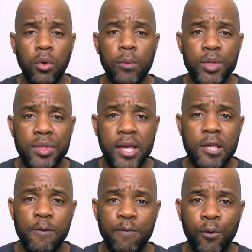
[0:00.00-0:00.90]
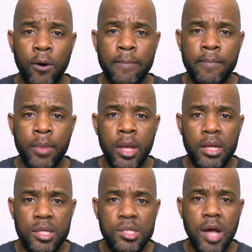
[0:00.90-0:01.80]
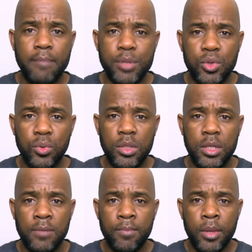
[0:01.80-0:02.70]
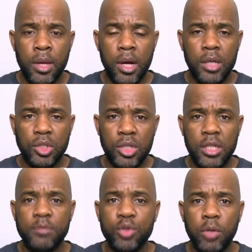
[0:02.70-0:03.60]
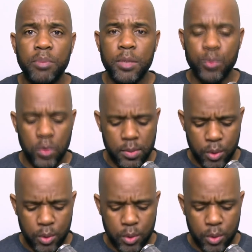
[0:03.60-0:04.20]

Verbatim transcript: Lord, we thank you for this opportunity to lift your people up.